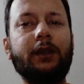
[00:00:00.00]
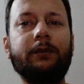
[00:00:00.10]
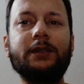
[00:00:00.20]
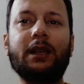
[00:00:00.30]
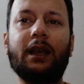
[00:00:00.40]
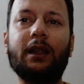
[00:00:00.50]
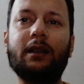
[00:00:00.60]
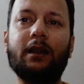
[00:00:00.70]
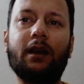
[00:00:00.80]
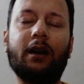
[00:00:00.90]

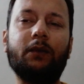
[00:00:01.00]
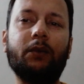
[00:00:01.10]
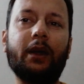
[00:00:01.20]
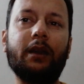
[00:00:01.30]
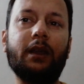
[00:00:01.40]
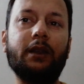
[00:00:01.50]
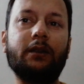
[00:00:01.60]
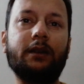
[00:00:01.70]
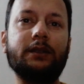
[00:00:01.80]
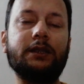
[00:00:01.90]
said when he
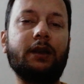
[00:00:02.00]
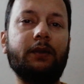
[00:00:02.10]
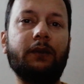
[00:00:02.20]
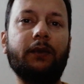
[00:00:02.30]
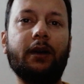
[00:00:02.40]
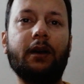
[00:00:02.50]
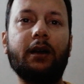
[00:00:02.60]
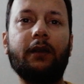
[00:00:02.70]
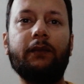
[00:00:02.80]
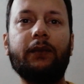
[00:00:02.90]
turns
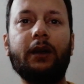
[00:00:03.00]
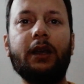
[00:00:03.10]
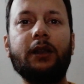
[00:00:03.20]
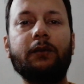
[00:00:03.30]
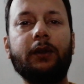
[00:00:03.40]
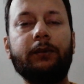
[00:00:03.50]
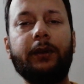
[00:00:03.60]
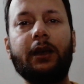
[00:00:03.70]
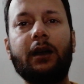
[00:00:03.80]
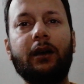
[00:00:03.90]
75, it will
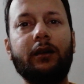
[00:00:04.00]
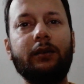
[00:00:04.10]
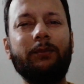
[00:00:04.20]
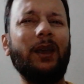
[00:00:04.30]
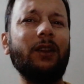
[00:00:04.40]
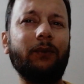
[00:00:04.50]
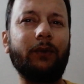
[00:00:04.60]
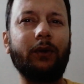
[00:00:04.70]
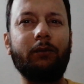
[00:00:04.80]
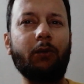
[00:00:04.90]
be a
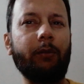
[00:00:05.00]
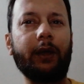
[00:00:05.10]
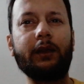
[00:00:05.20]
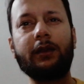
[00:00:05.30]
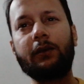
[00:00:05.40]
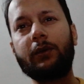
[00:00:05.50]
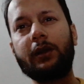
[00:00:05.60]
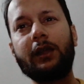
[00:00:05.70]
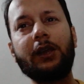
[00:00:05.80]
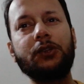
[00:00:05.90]
painful moment
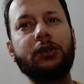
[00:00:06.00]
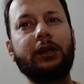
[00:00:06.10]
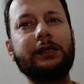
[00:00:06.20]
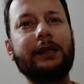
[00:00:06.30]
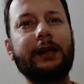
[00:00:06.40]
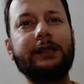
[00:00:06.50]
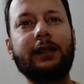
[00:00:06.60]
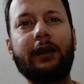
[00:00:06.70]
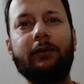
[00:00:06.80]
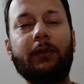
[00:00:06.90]
when King Charles gets
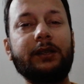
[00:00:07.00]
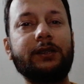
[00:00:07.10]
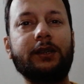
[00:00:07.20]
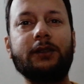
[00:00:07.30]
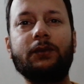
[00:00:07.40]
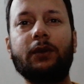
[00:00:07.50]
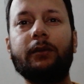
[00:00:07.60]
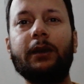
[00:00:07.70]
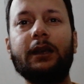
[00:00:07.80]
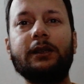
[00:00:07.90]
that message
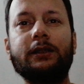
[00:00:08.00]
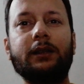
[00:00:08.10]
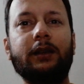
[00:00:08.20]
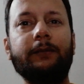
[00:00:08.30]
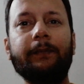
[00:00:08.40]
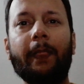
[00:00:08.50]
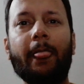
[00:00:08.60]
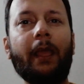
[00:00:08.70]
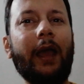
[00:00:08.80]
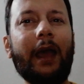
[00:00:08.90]
from his
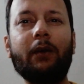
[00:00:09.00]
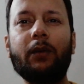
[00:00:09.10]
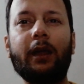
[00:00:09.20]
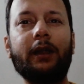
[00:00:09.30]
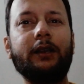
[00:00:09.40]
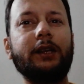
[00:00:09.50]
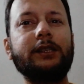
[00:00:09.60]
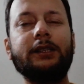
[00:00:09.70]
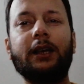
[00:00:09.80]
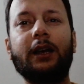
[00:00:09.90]
errand
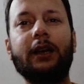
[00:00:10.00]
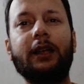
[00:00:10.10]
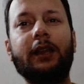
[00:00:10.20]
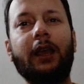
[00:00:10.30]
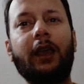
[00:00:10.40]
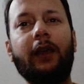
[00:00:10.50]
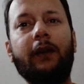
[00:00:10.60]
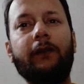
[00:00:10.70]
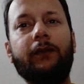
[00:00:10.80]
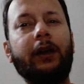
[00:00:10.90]
son,
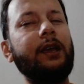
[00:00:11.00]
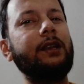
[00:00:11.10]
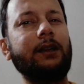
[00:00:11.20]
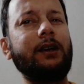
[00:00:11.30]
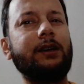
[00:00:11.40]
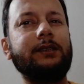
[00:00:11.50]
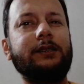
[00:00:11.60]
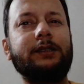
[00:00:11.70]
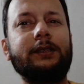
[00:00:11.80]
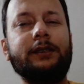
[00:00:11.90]
if he does.